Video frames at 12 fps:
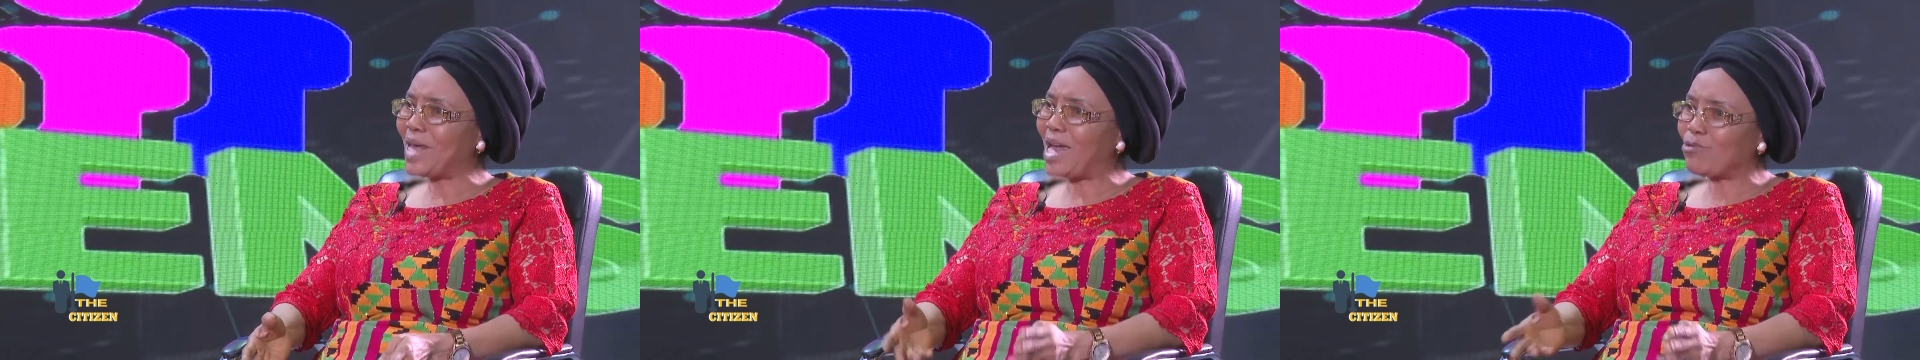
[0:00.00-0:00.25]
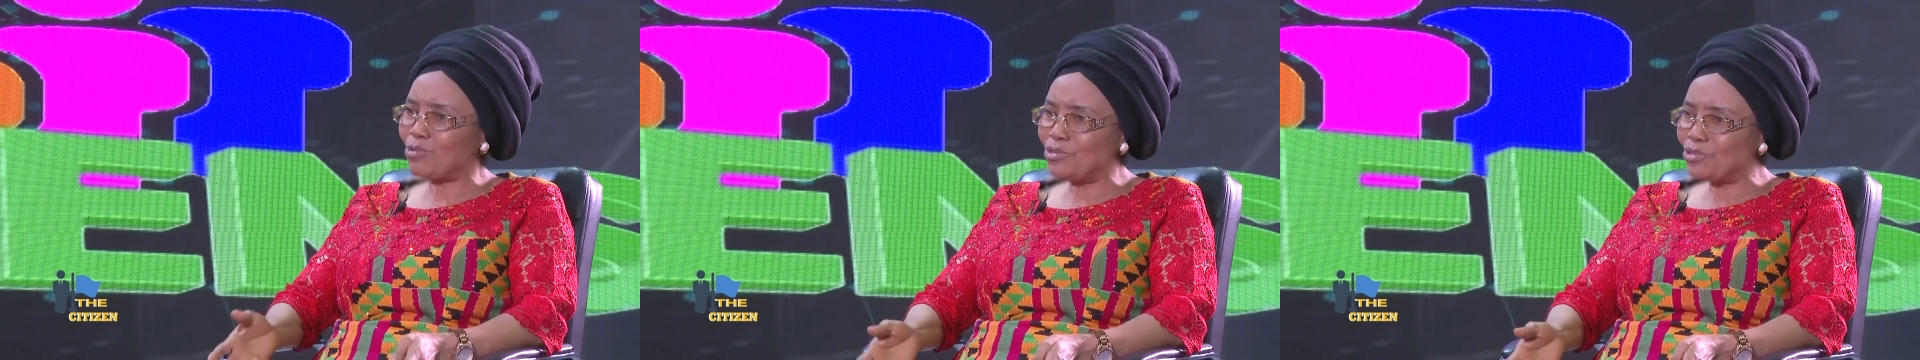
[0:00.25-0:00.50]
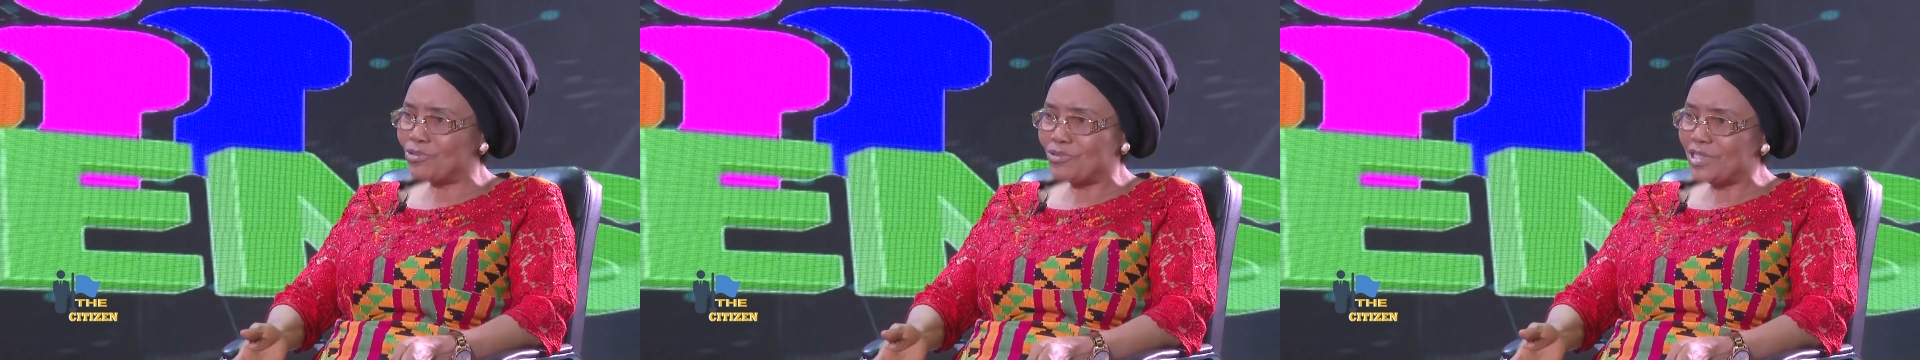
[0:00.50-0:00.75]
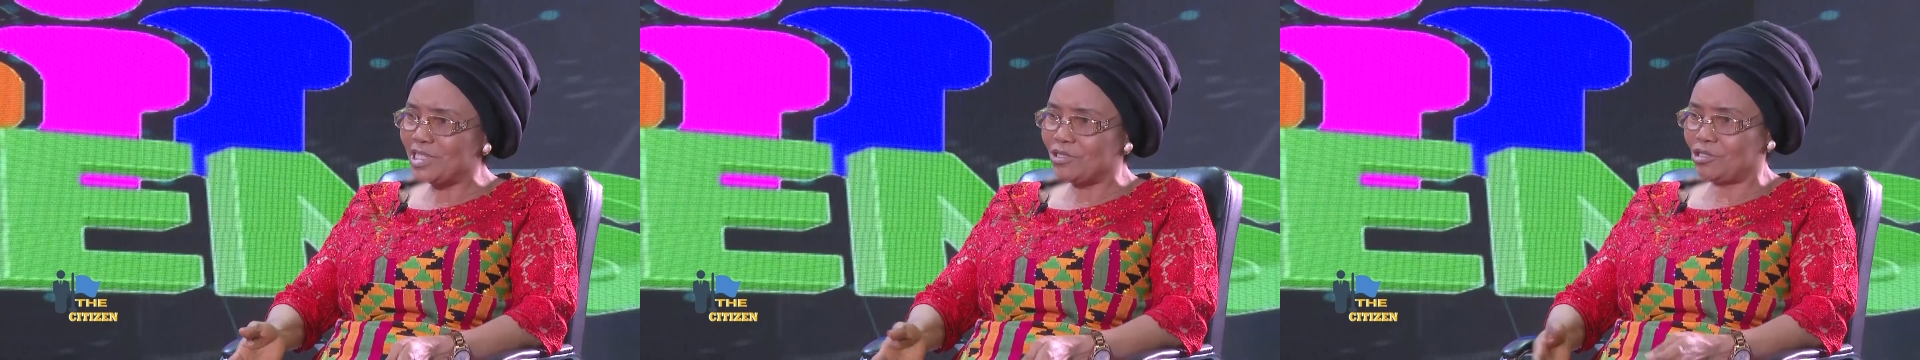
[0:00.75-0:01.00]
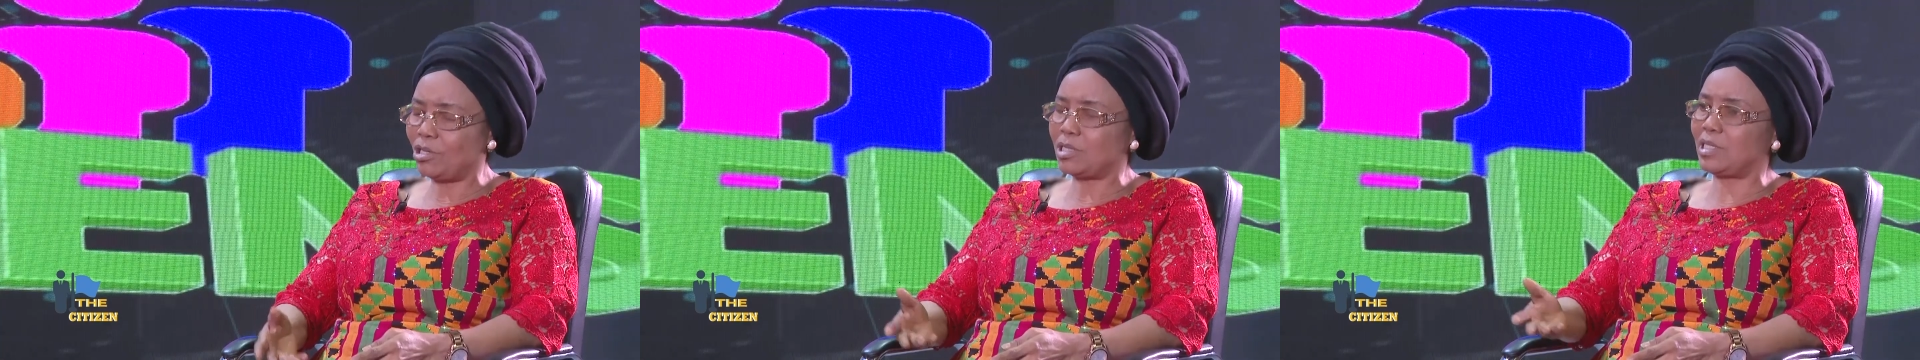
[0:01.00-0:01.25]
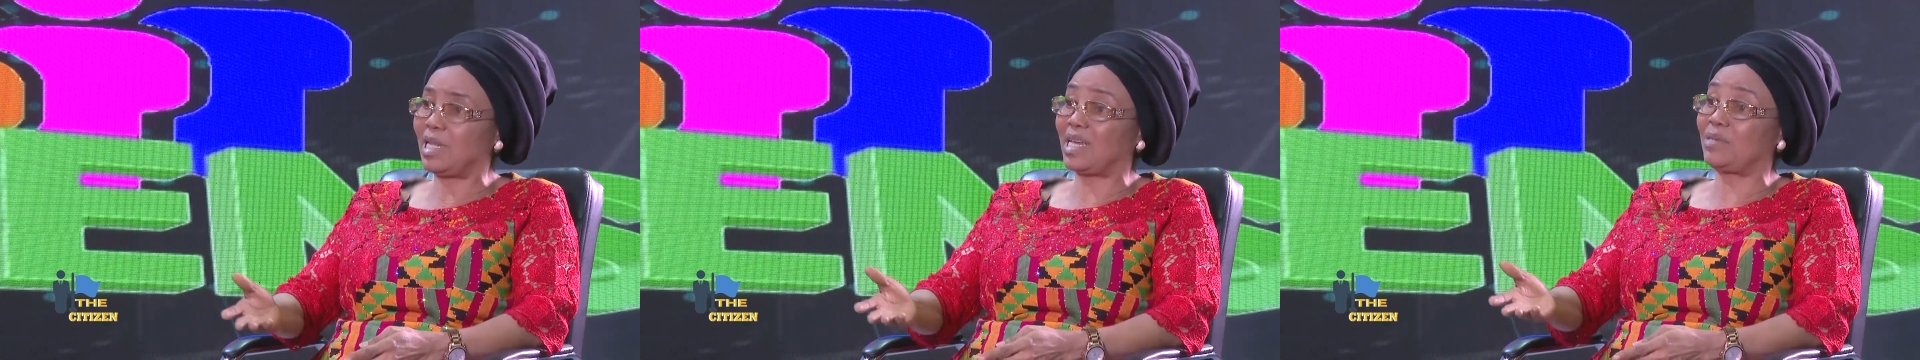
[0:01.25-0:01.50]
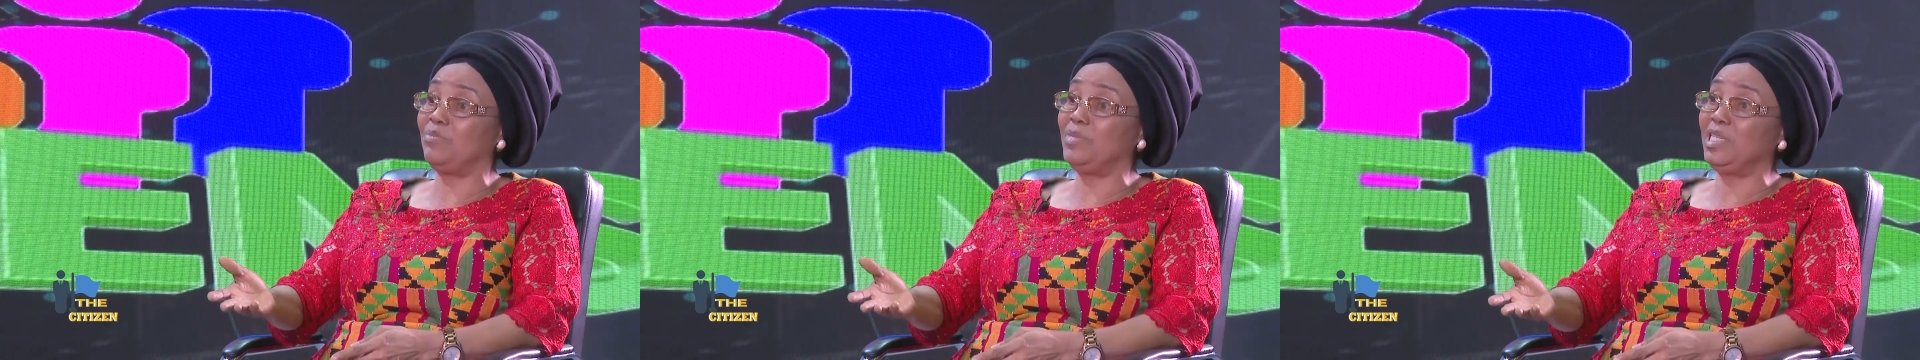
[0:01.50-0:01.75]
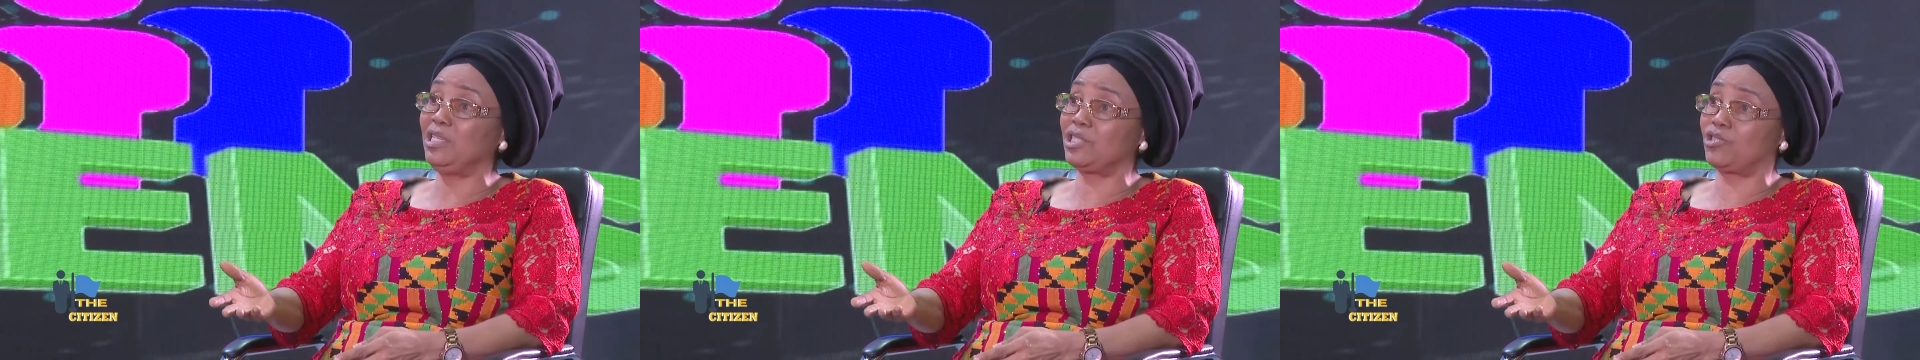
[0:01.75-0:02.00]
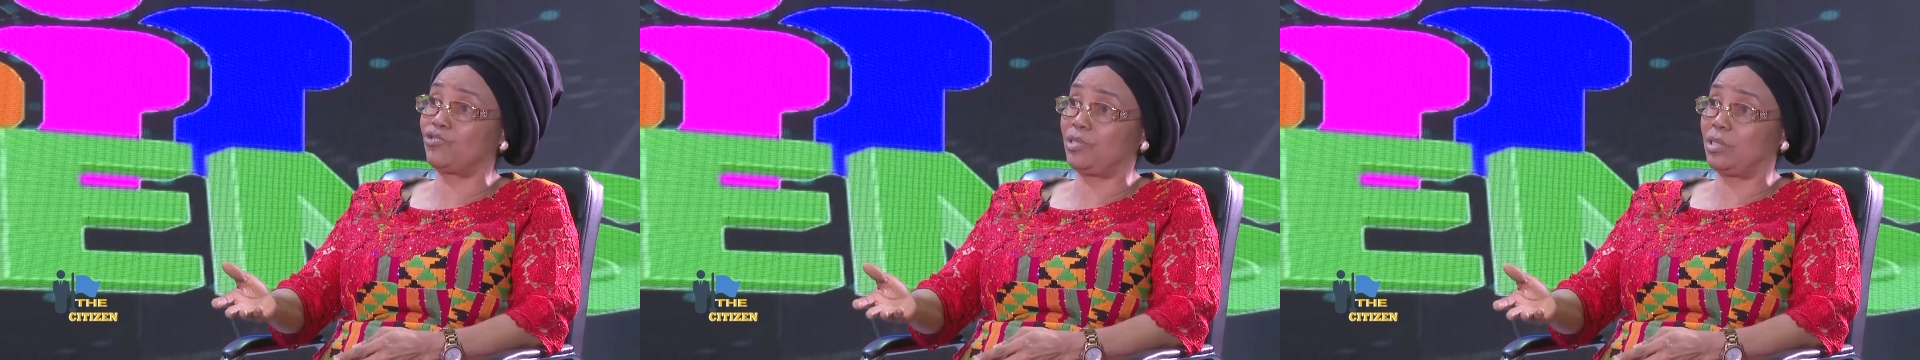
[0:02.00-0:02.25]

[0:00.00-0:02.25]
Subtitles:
I could read, just like ministry.